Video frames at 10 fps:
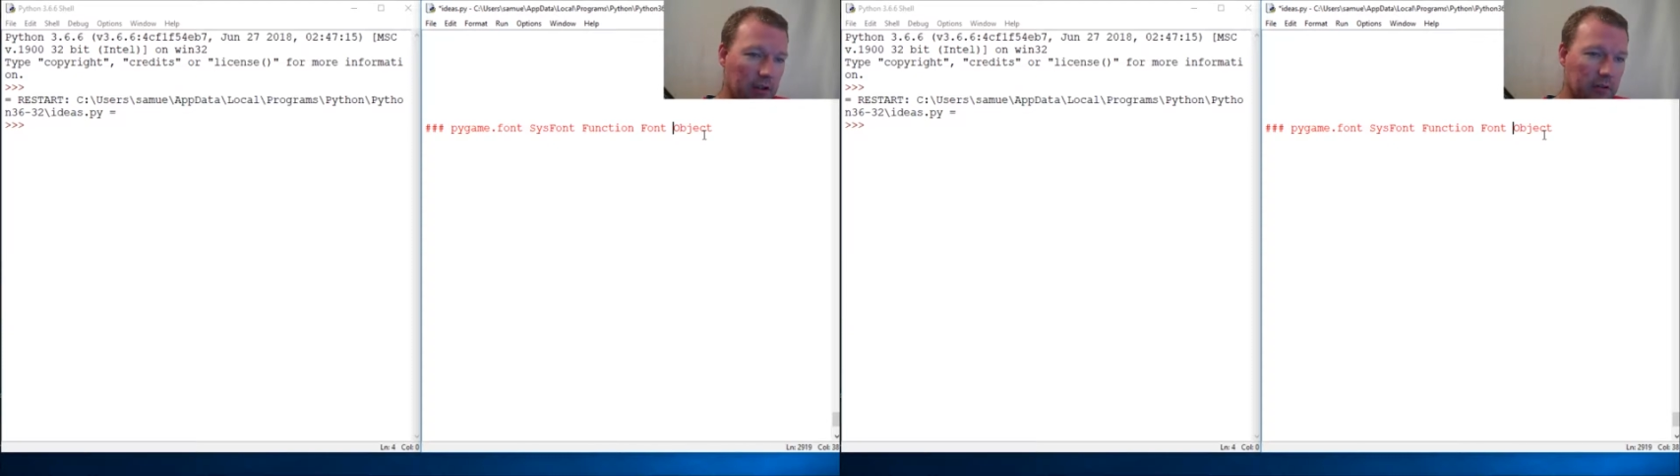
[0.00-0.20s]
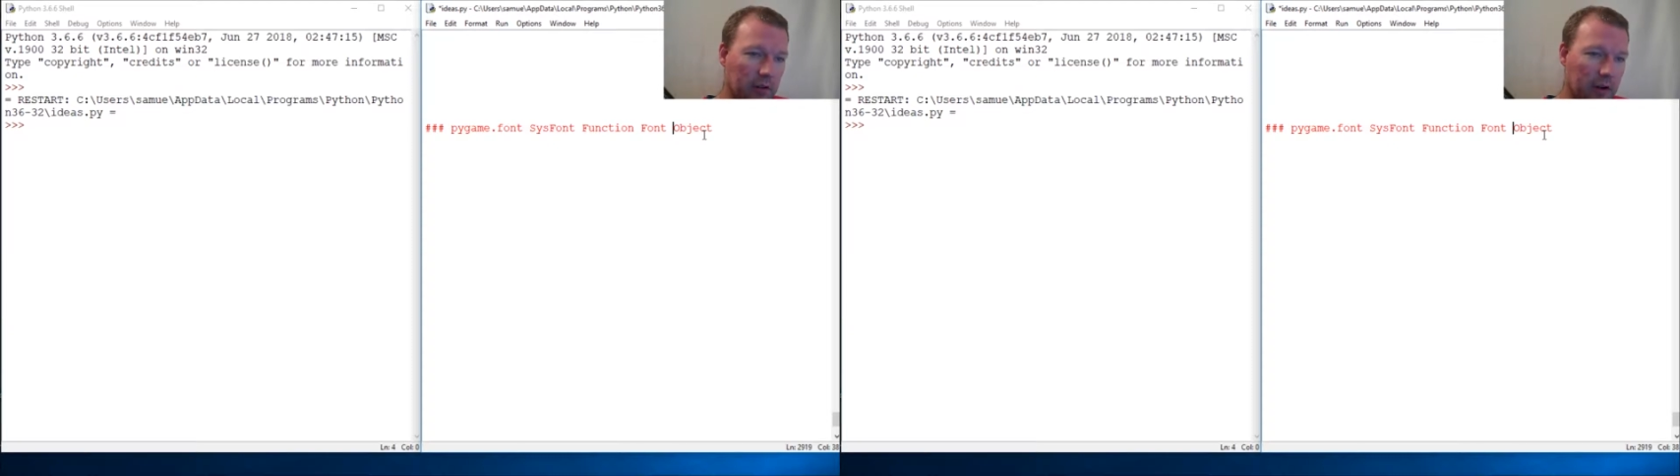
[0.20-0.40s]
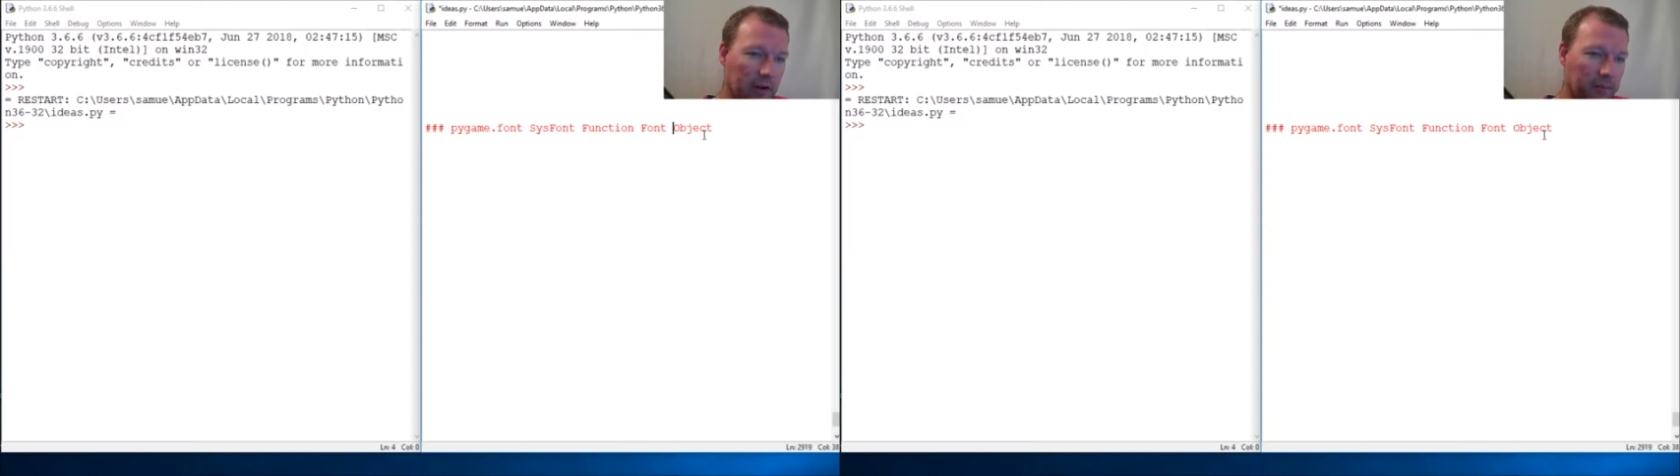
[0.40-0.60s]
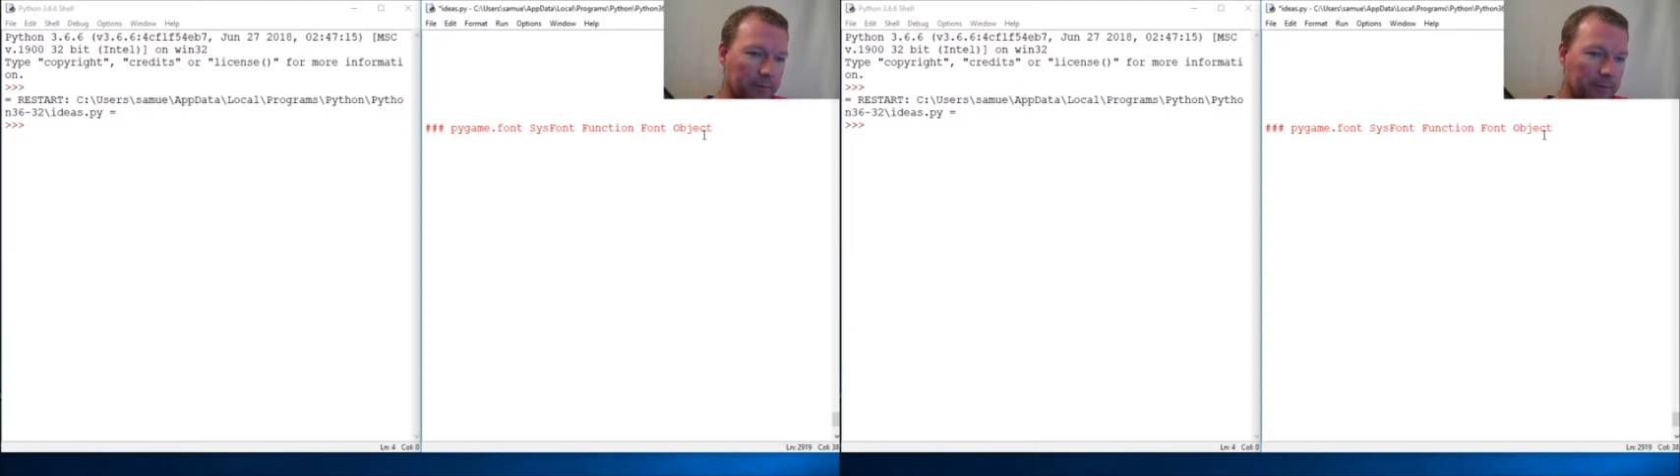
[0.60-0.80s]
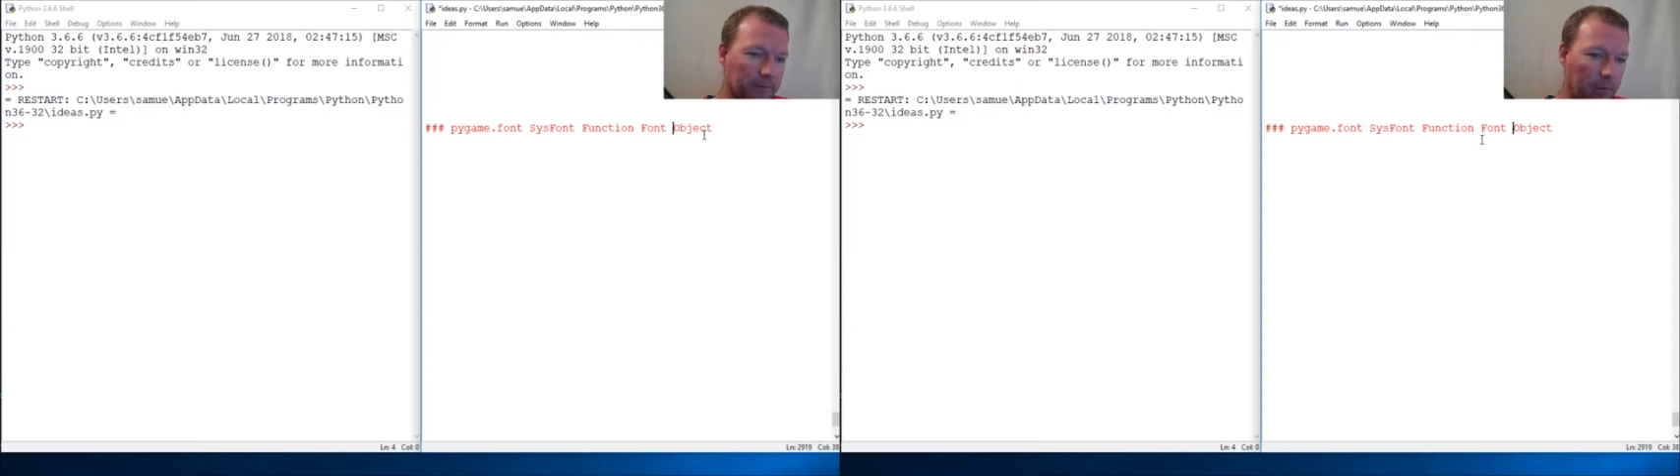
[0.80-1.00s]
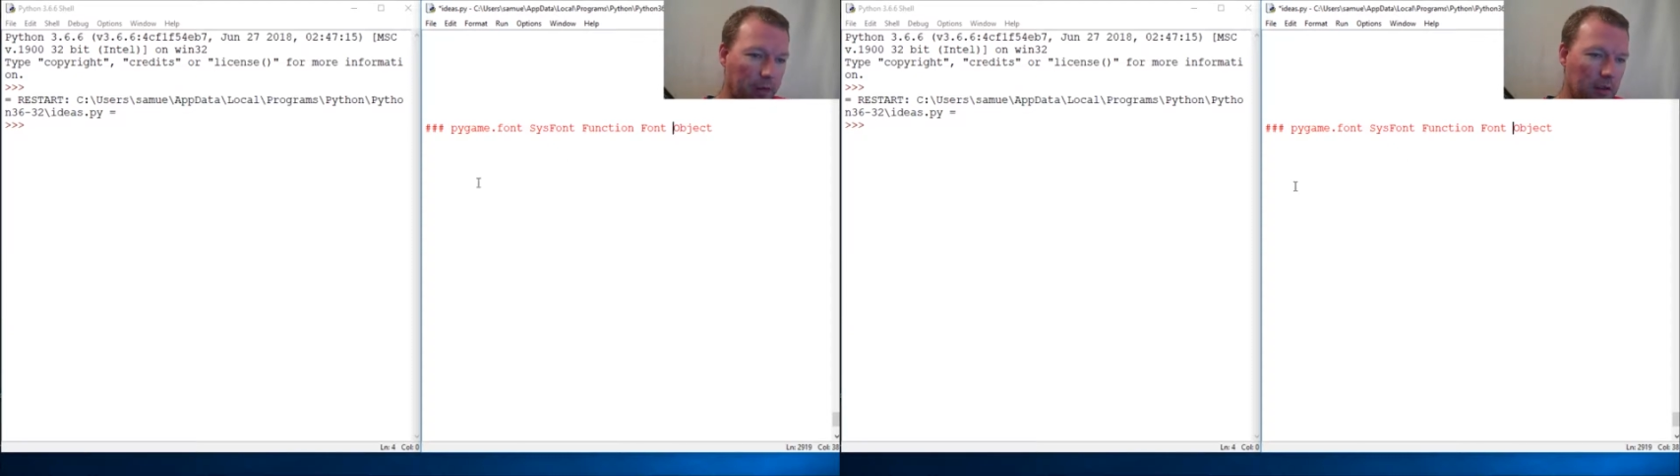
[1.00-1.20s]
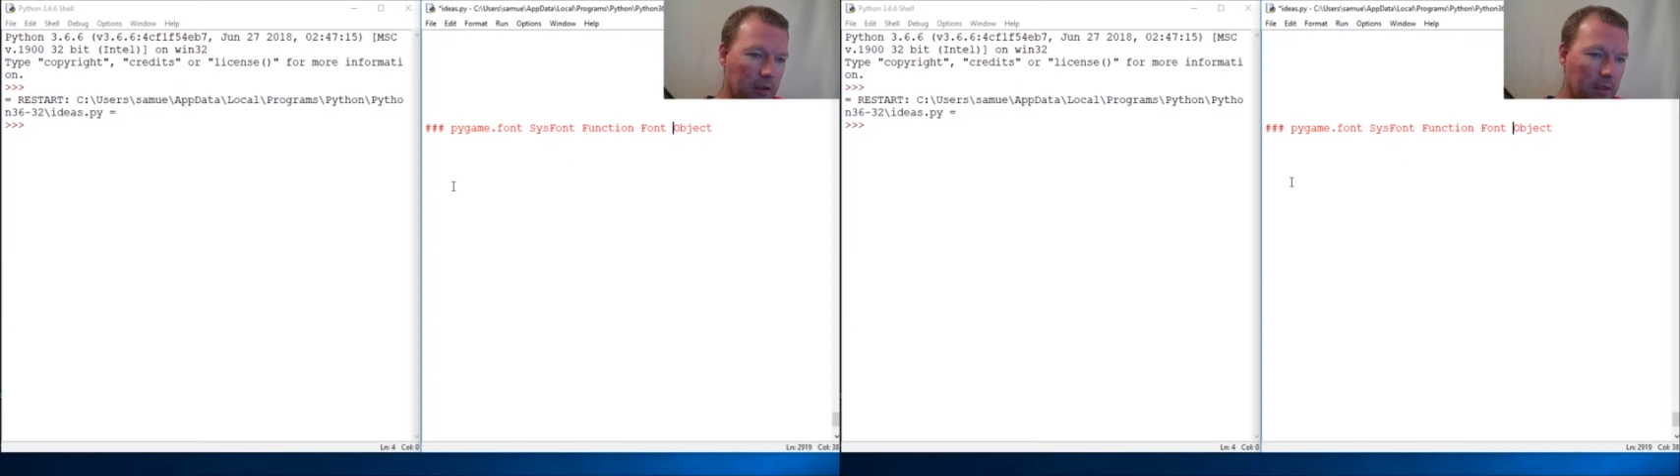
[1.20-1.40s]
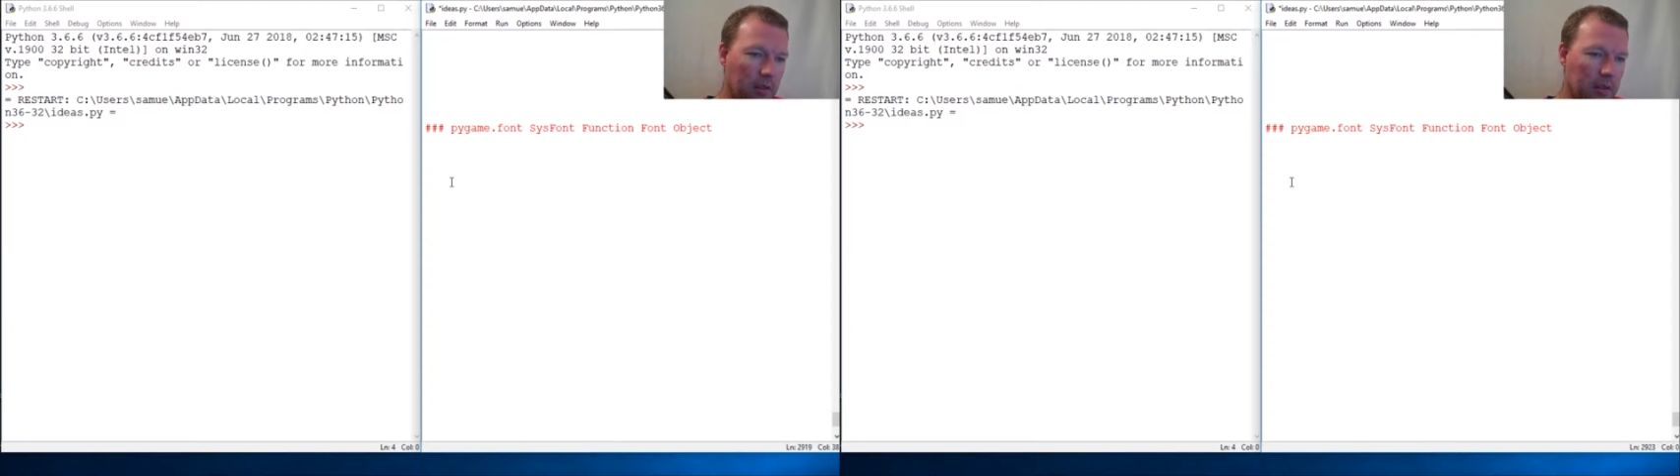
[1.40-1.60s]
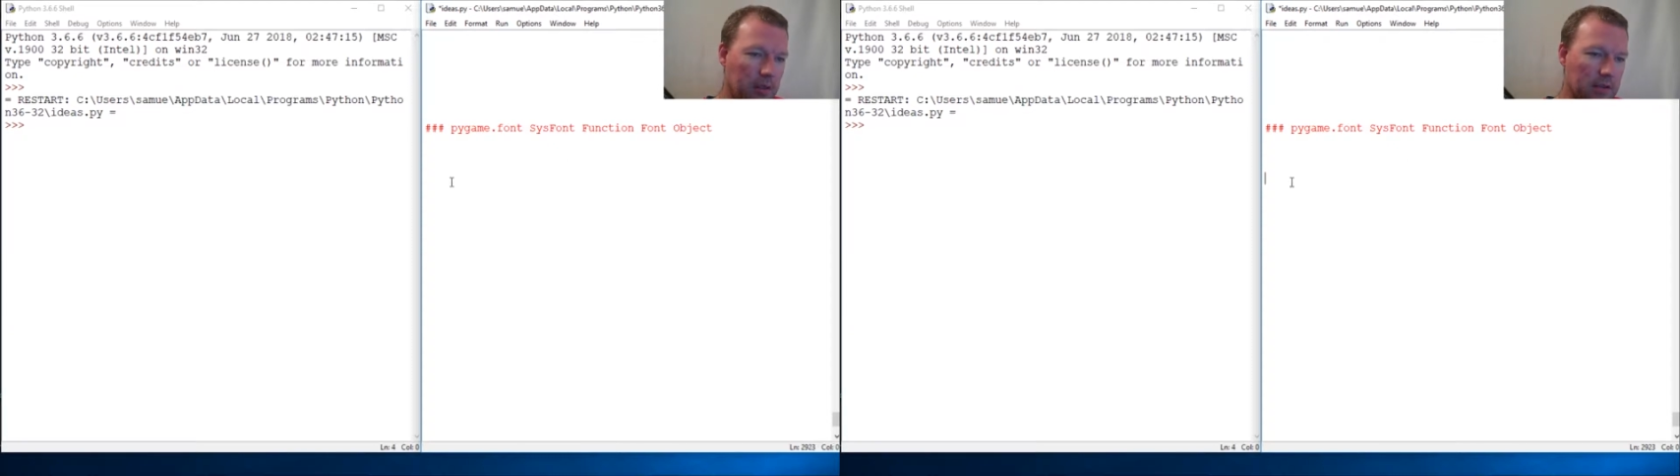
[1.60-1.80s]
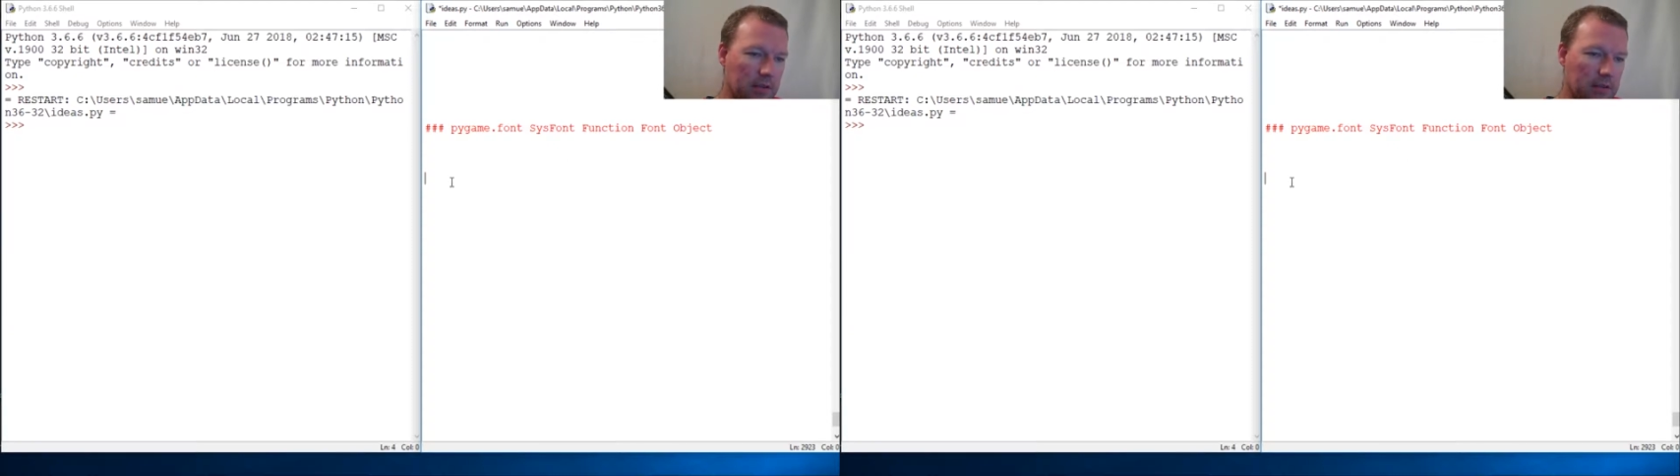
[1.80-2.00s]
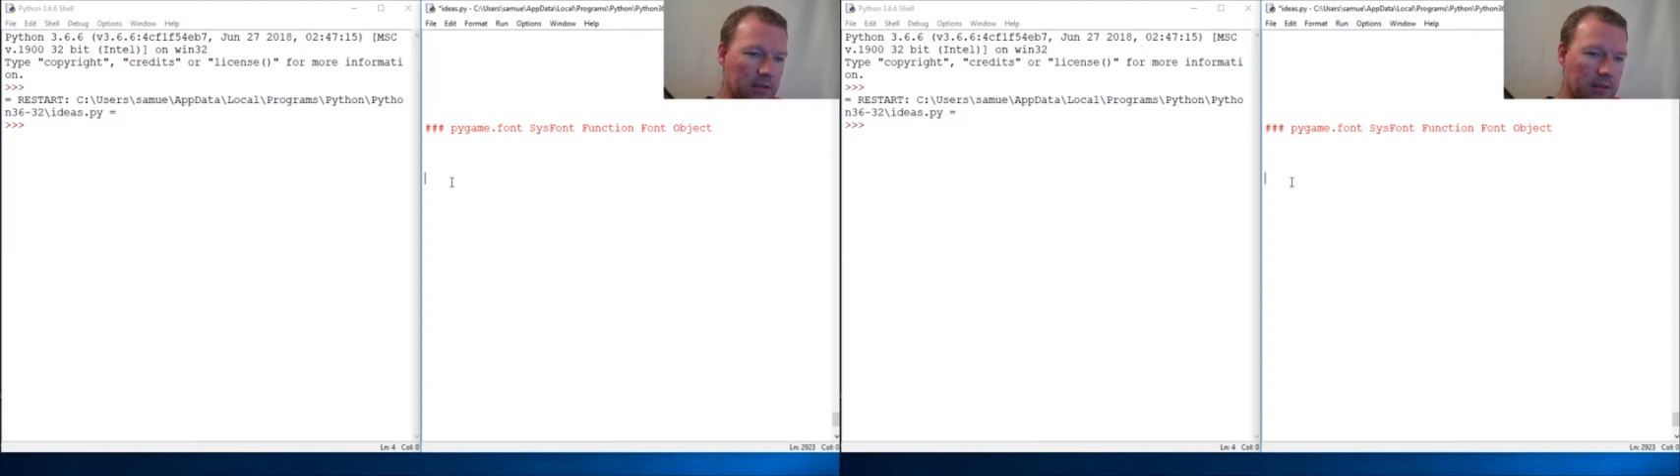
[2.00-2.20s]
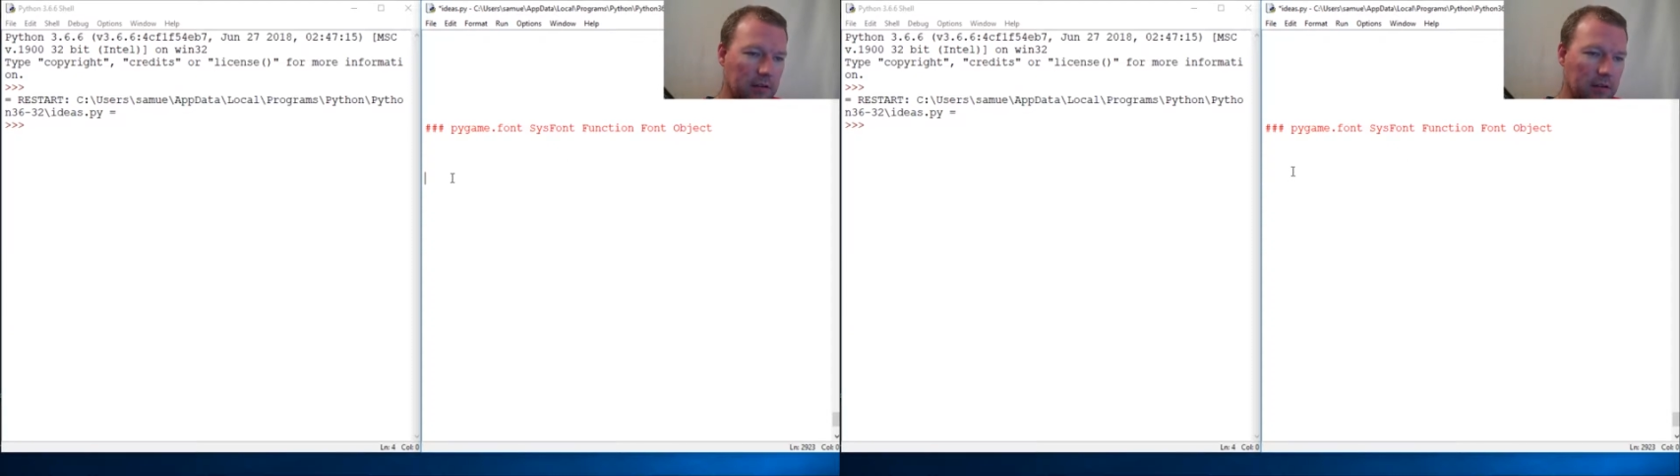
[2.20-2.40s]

So alright, this